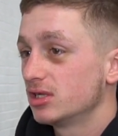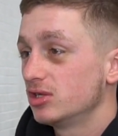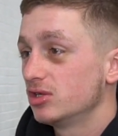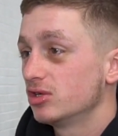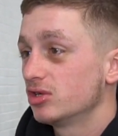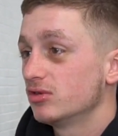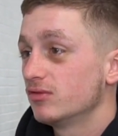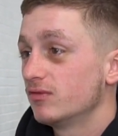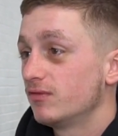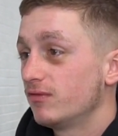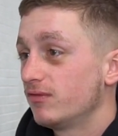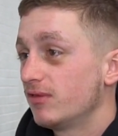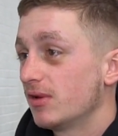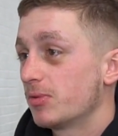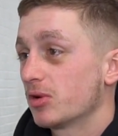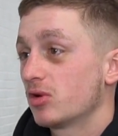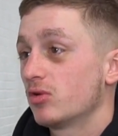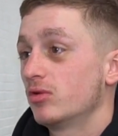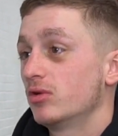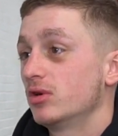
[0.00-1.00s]
and you can
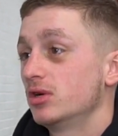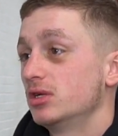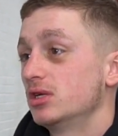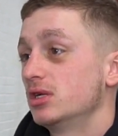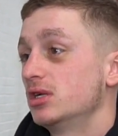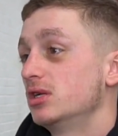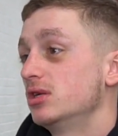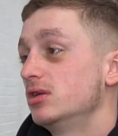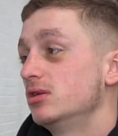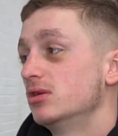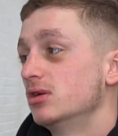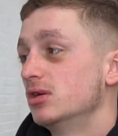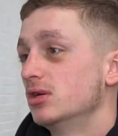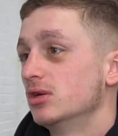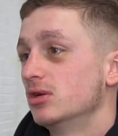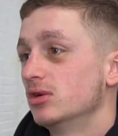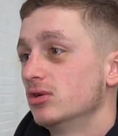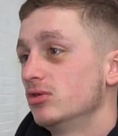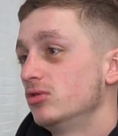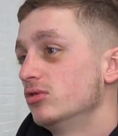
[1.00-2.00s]
flip a coin and then
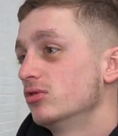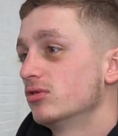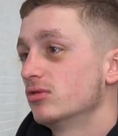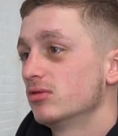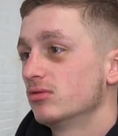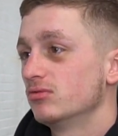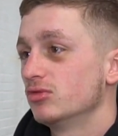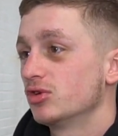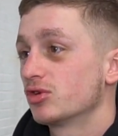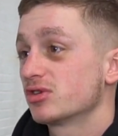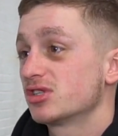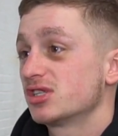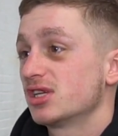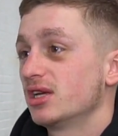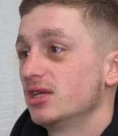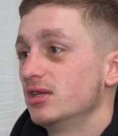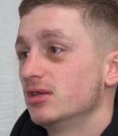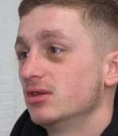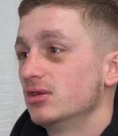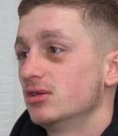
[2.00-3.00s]
you're a
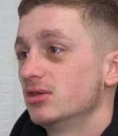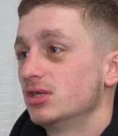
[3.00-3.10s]
saint.